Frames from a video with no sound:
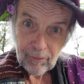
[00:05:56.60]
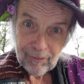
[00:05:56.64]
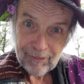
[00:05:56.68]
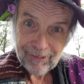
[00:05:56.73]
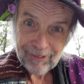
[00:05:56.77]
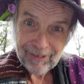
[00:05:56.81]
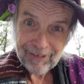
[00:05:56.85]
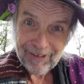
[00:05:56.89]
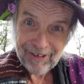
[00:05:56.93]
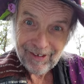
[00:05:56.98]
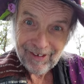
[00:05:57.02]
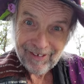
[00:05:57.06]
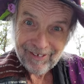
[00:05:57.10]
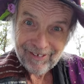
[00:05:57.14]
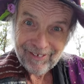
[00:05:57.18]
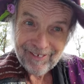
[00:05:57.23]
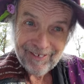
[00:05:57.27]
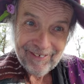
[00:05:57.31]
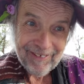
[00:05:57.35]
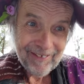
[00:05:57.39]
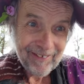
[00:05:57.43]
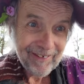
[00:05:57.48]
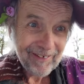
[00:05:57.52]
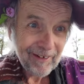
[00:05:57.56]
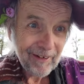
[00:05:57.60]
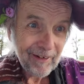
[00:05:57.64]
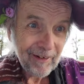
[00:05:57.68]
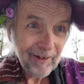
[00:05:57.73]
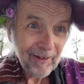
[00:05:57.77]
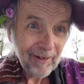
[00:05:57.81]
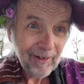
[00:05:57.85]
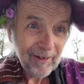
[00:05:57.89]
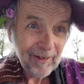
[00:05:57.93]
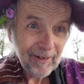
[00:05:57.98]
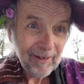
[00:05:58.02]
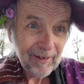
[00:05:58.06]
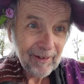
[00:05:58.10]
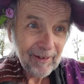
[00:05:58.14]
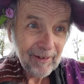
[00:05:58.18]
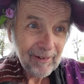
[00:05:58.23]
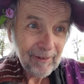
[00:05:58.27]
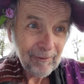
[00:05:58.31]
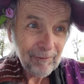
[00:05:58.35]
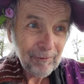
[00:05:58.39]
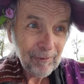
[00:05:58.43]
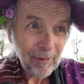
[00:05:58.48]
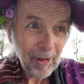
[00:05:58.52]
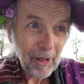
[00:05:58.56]
to get in there,
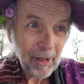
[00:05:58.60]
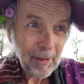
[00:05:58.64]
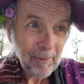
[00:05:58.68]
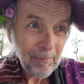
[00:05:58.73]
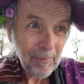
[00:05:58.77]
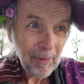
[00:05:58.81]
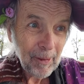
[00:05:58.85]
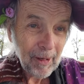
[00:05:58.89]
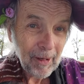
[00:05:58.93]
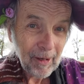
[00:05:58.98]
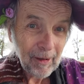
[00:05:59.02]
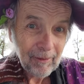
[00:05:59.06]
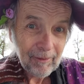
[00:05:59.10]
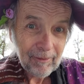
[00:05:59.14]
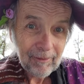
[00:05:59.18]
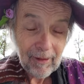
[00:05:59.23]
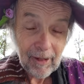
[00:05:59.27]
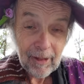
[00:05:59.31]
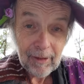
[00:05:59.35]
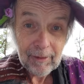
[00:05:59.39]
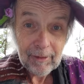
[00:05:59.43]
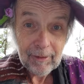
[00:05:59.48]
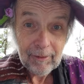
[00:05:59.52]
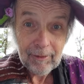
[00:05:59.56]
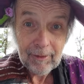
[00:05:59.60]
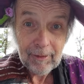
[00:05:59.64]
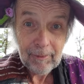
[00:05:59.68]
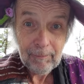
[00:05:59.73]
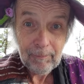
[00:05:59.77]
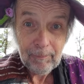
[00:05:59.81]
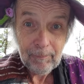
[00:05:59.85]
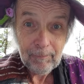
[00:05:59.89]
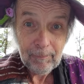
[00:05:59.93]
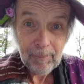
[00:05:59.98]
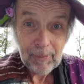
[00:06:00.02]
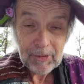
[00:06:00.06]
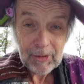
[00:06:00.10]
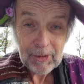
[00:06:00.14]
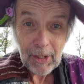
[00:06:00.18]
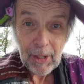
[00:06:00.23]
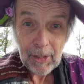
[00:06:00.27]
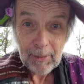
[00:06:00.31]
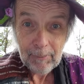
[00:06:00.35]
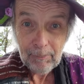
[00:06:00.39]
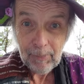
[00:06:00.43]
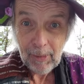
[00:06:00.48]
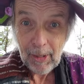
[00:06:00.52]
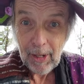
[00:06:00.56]
the flight path. And the
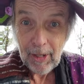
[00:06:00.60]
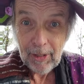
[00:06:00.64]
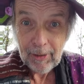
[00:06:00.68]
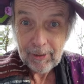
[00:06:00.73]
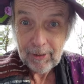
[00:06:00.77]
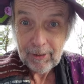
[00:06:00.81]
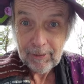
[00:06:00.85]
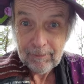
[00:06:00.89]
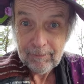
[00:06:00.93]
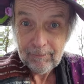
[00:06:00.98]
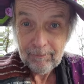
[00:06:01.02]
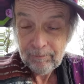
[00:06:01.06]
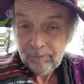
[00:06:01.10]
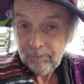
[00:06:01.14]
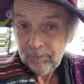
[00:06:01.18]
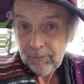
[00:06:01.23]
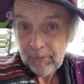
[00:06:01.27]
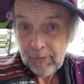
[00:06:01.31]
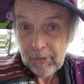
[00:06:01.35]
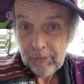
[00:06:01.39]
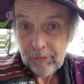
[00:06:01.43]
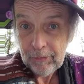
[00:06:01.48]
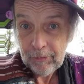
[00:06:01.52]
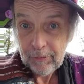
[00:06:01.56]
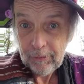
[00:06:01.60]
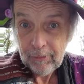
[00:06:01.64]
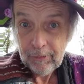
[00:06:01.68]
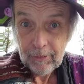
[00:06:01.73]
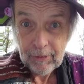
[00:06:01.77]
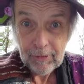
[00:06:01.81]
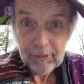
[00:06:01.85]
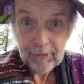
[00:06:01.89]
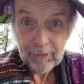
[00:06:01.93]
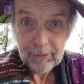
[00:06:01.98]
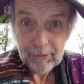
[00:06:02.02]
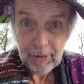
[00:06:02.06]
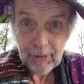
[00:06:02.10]
Pathan pilot, he's a